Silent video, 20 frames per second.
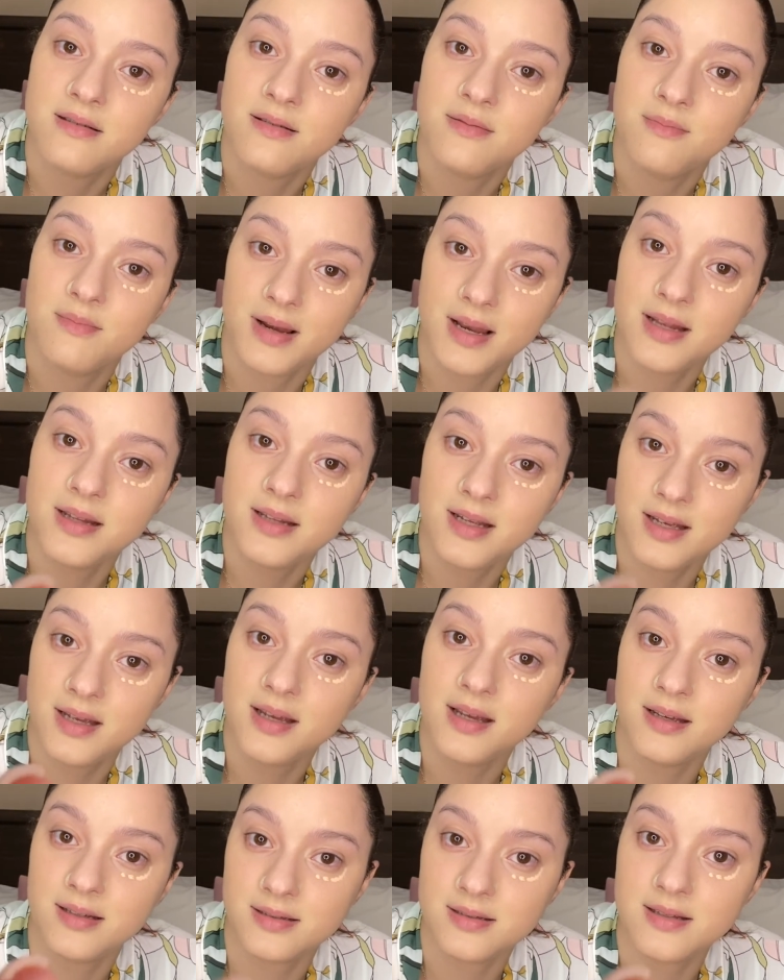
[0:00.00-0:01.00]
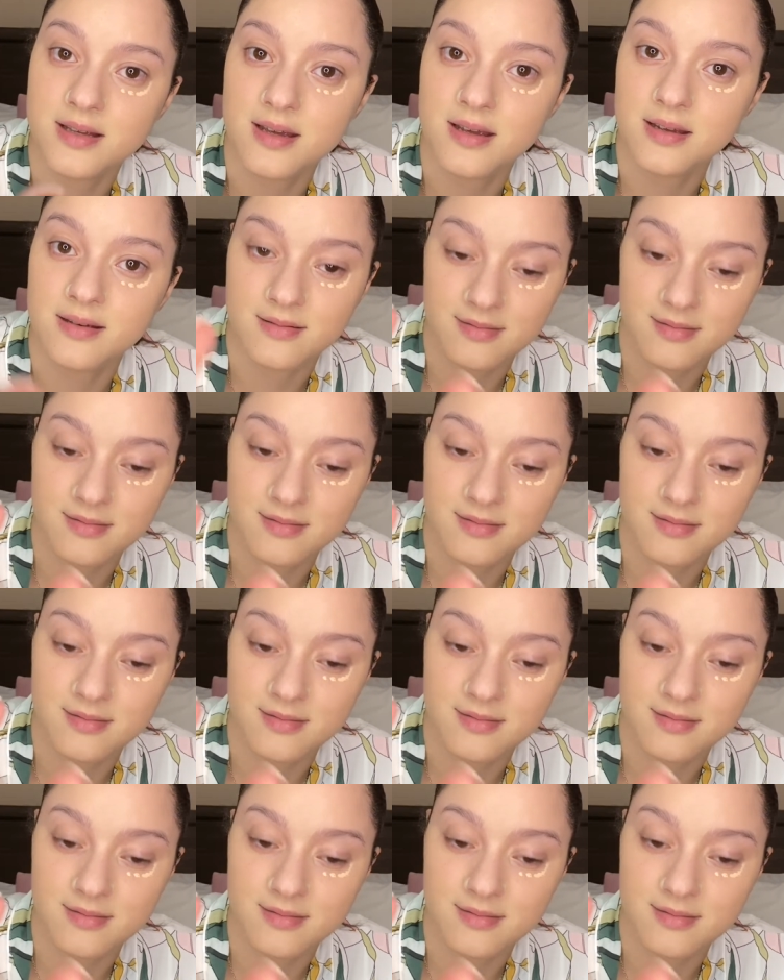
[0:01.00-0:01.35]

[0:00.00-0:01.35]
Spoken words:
Blending is key.